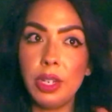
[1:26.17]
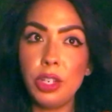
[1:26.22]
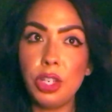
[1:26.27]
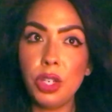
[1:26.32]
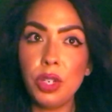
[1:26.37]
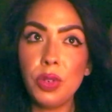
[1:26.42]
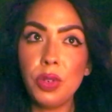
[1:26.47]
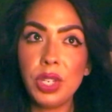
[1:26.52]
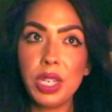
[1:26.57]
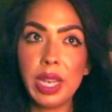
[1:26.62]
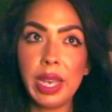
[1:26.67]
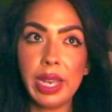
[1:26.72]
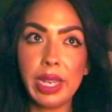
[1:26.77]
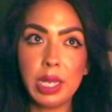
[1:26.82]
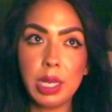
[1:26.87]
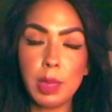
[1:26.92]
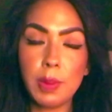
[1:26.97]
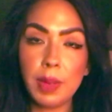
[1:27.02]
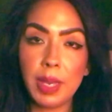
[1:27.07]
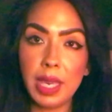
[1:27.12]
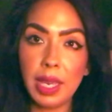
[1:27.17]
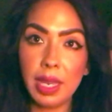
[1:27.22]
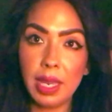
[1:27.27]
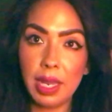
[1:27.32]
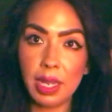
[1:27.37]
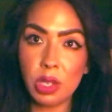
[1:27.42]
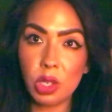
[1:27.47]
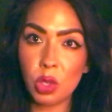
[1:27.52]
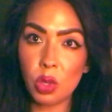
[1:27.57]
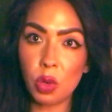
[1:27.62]
due to us being
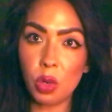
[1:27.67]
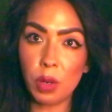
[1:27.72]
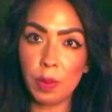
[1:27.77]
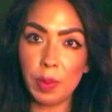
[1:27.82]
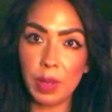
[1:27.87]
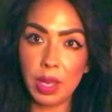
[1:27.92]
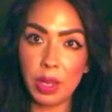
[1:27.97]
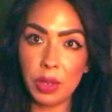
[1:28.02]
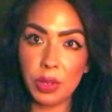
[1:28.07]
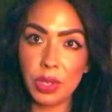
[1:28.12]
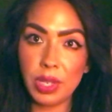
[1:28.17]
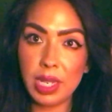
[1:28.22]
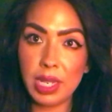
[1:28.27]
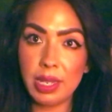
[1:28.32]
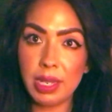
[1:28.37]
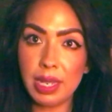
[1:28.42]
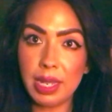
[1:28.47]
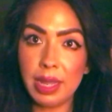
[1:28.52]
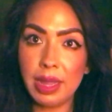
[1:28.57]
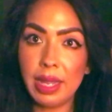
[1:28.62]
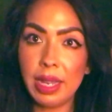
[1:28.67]
in Scorpio season,